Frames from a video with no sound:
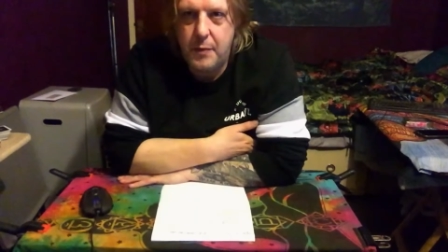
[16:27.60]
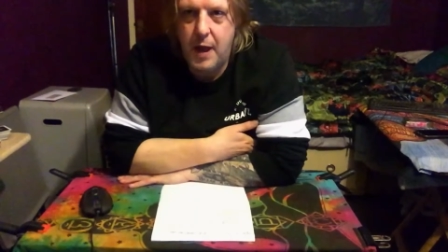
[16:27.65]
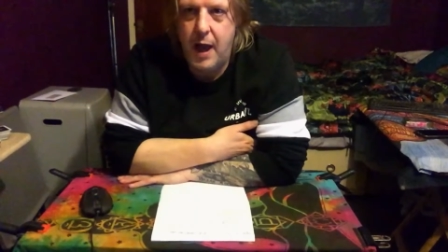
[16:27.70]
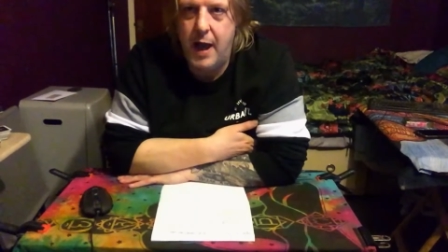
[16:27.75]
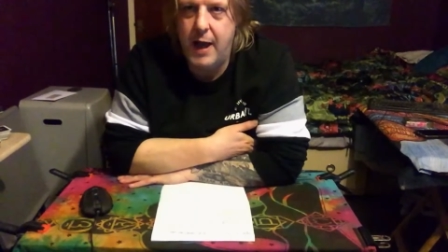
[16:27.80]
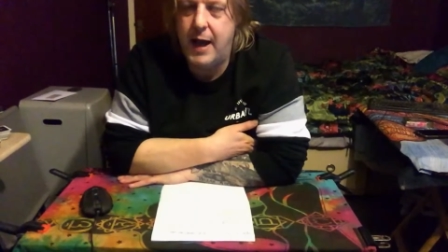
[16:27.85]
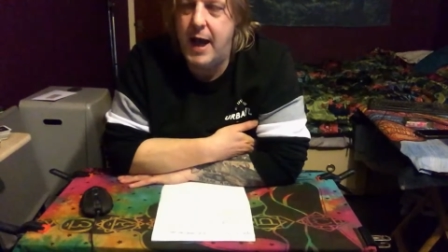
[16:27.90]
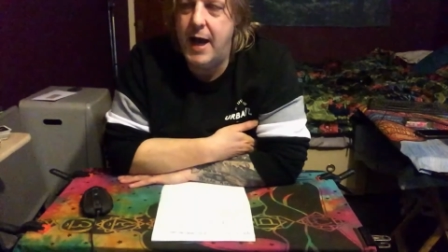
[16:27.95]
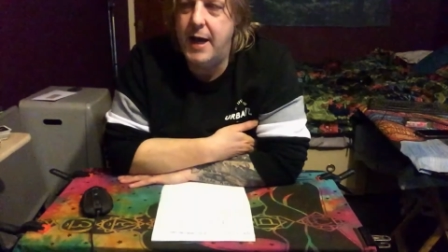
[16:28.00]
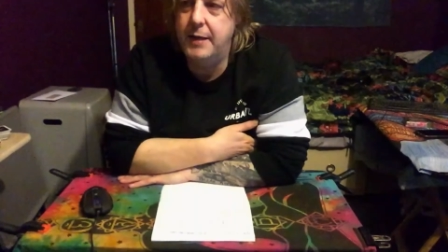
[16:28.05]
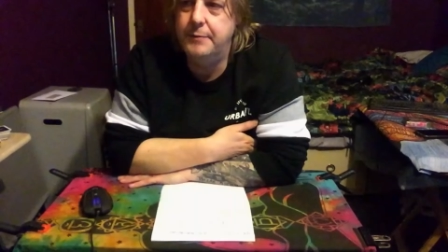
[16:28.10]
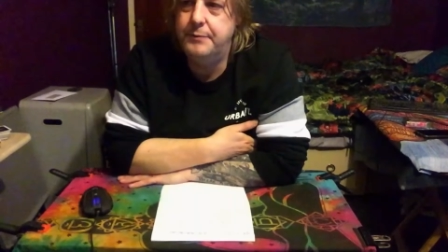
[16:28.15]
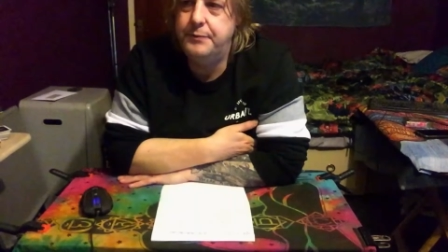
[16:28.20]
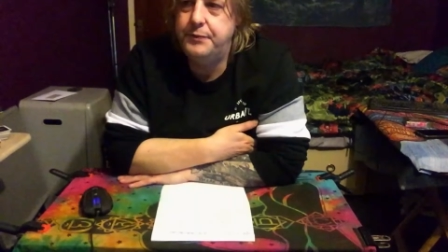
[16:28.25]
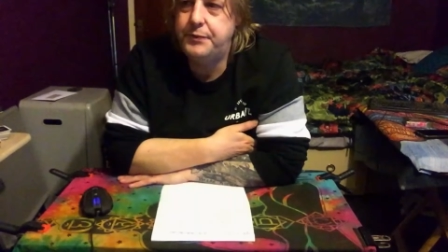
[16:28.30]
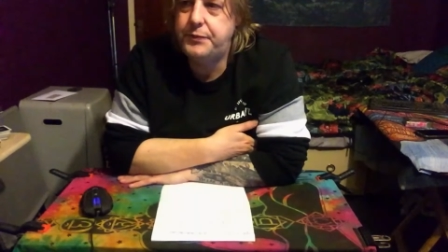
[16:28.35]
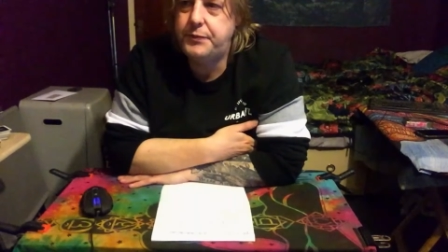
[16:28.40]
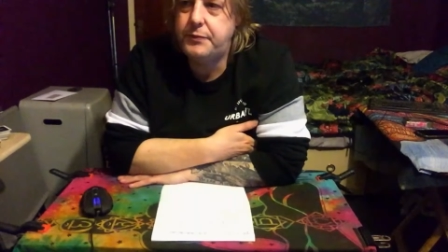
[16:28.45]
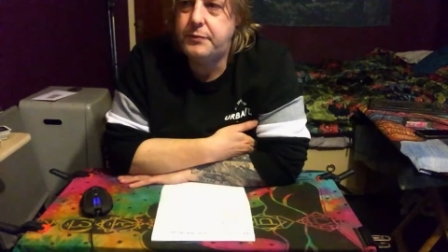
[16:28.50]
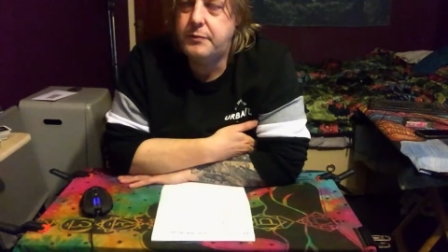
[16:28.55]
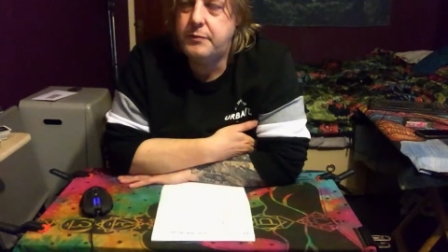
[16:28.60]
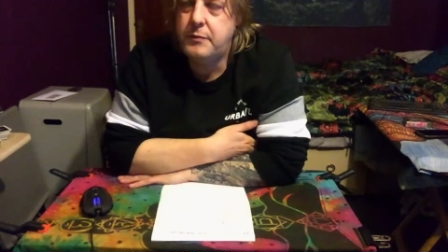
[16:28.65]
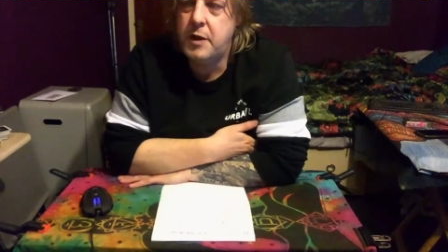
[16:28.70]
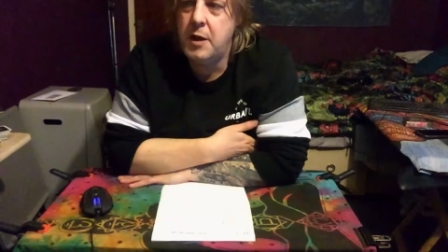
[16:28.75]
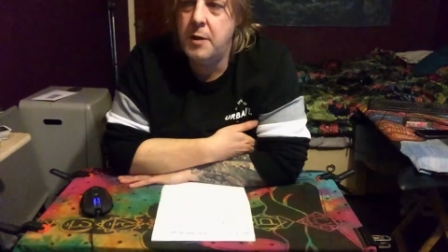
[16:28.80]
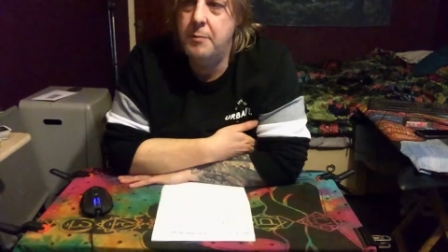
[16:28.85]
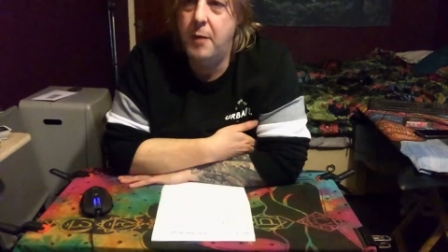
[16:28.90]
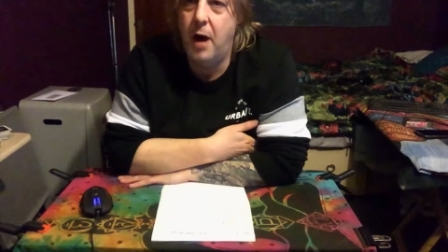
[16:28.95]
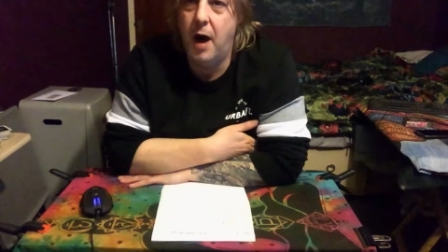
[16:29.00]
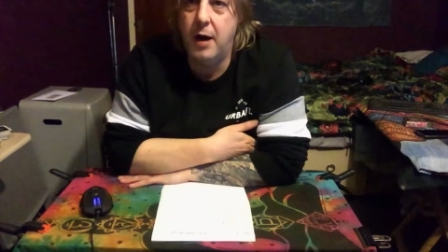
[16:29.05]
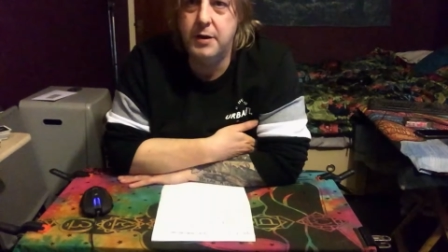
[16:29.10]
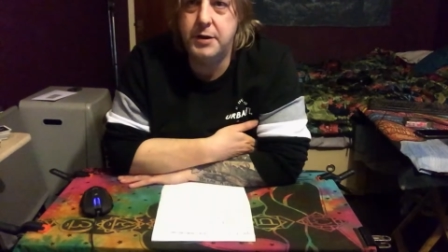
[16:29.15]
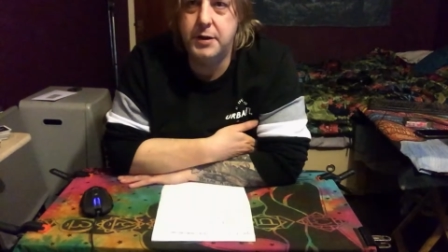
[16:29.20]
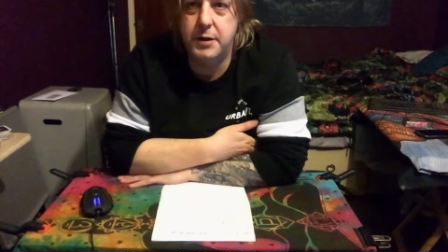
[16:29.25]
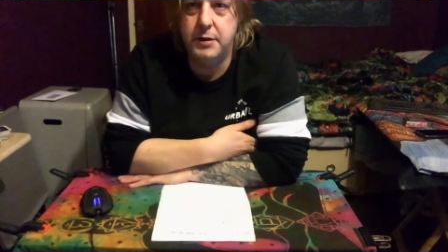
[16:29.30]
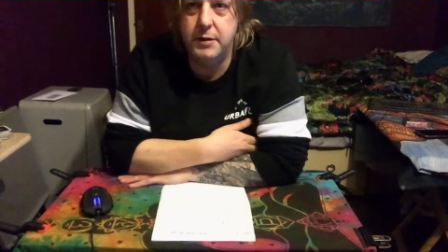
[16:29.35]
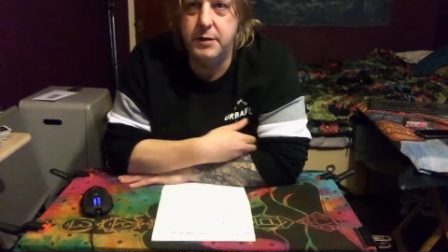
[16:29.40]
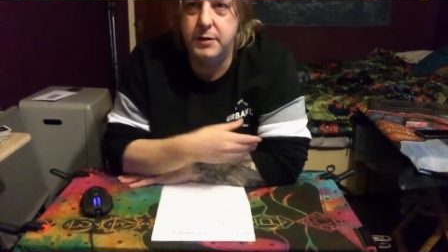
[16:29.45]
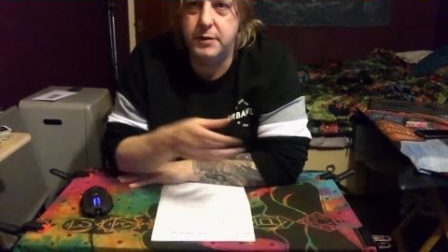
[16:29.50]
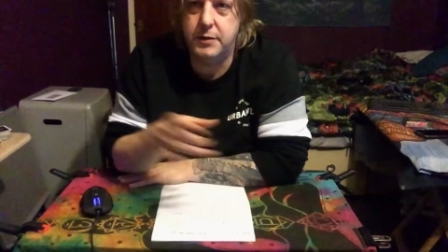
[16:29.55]
okay?
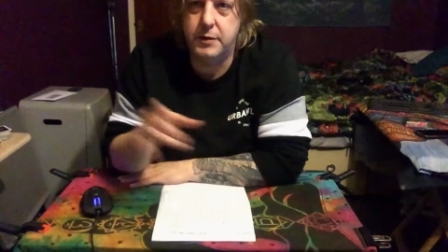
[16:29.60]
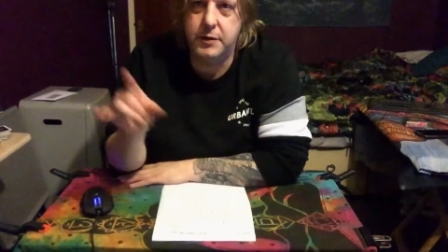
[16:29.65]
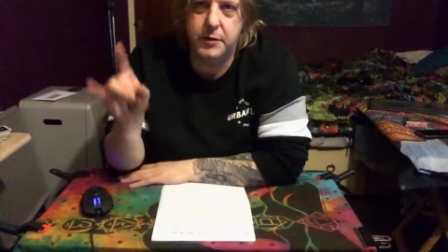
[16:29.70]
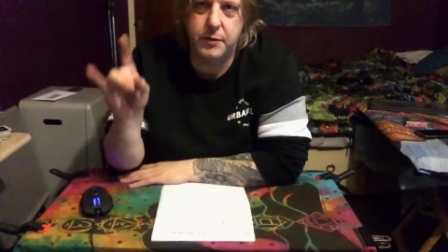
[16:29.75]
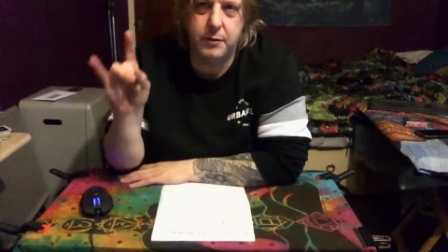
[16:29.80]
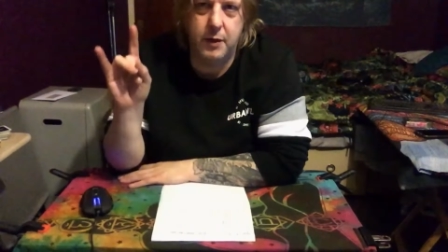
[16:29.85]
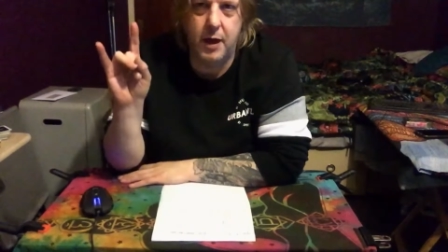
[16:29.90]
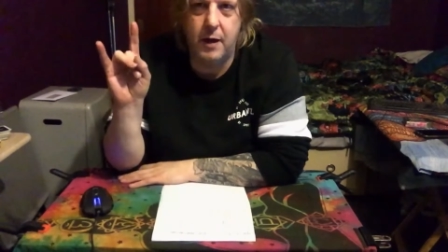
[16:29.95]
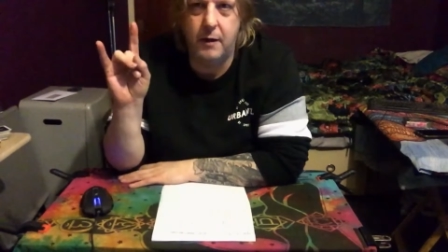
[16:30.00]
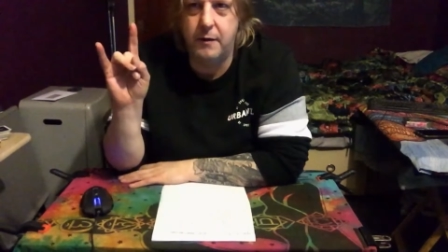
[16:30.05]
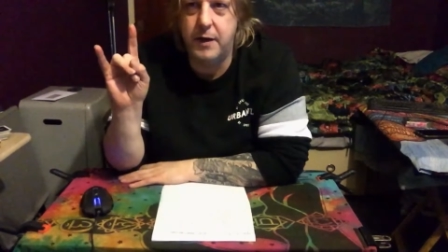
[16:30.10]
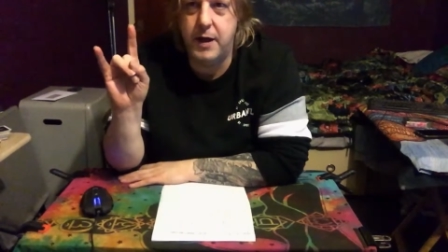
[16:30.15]
Martians as well,